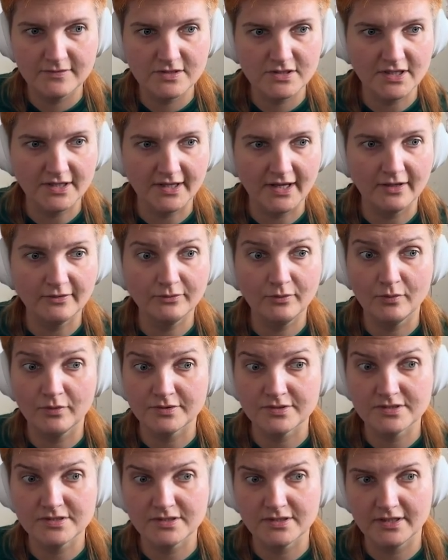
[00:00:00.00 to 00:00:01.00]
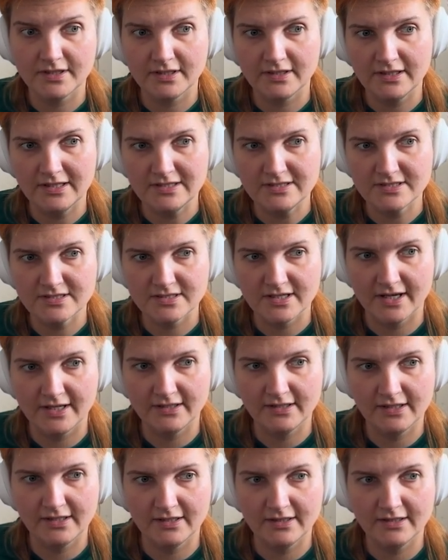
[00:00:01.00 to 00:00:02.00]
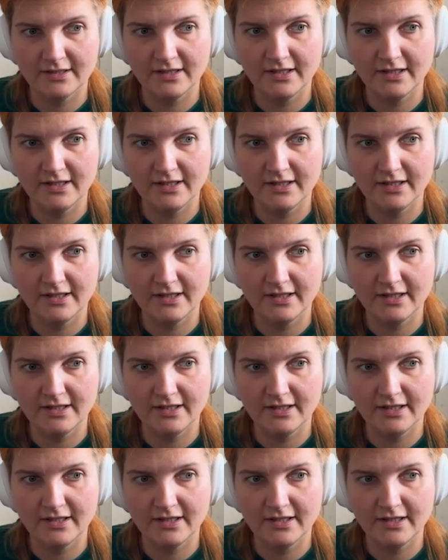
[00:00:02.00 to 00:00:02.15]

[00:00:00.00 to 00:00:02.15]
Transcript: check out what's inside the